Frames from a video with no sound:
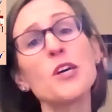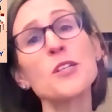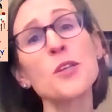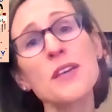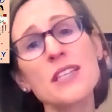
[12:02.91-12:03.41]

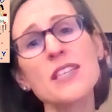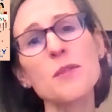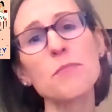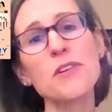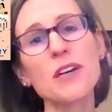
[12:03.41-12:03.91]
So this is
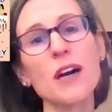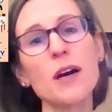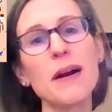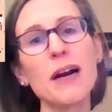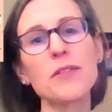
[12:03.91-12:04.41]
a book
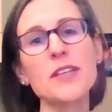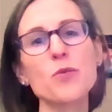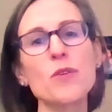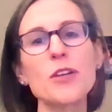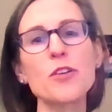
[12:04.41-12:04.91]
about these
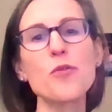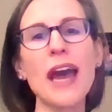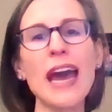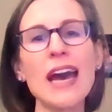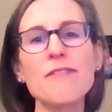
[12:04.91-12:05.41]
women who
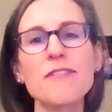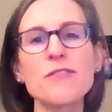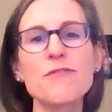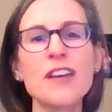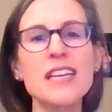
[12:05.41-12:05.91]
have
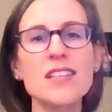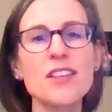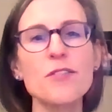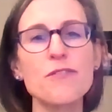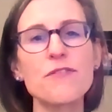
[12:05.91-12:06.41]
to face
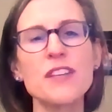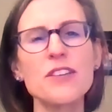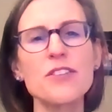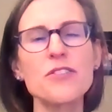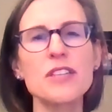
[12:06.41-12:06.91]
their
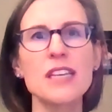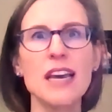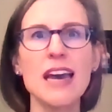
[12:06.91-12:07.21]
fears